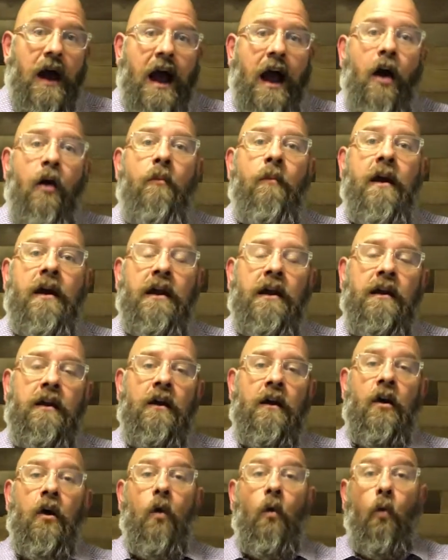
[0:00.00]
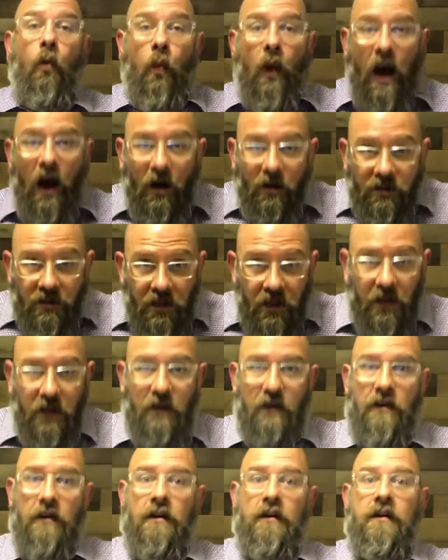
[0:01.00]
How many
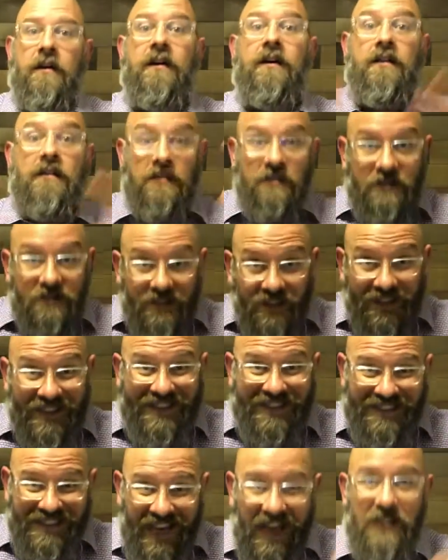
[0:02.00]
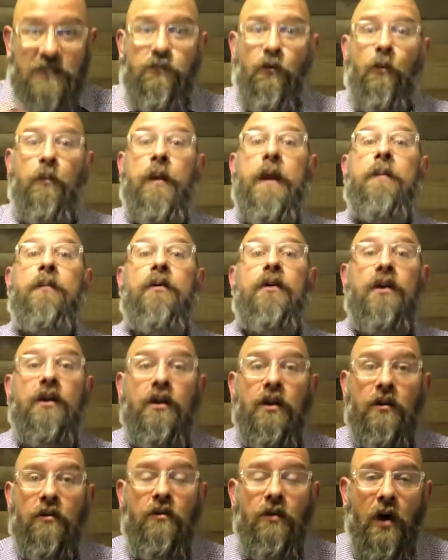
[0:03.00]
wealthy, successful people do
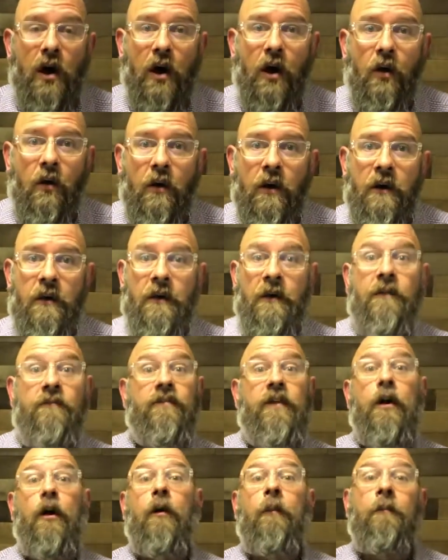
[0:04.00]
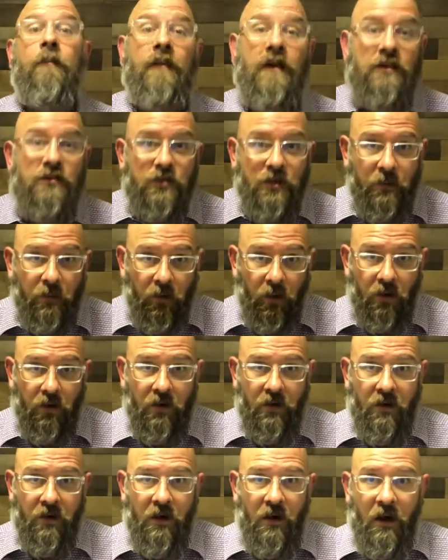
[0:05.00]
you know that are
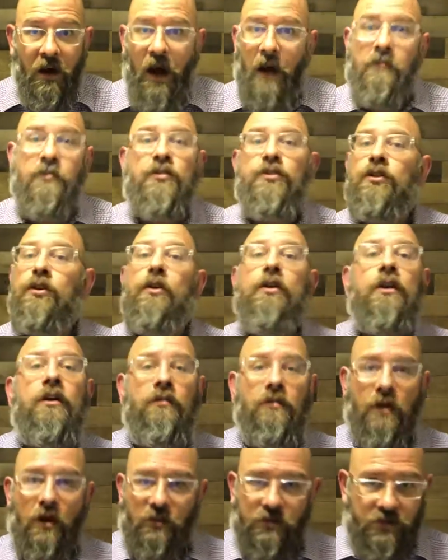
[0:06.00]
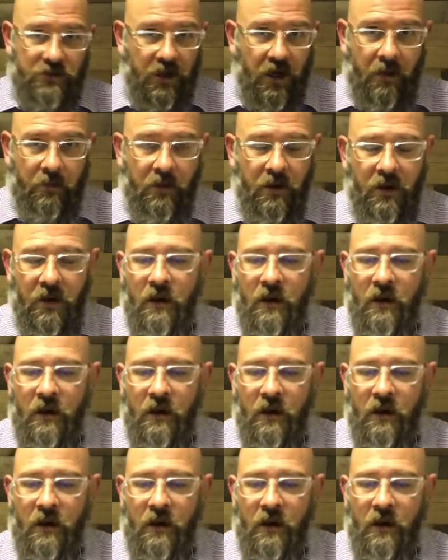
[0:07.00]
miserable? I'm sure you know some.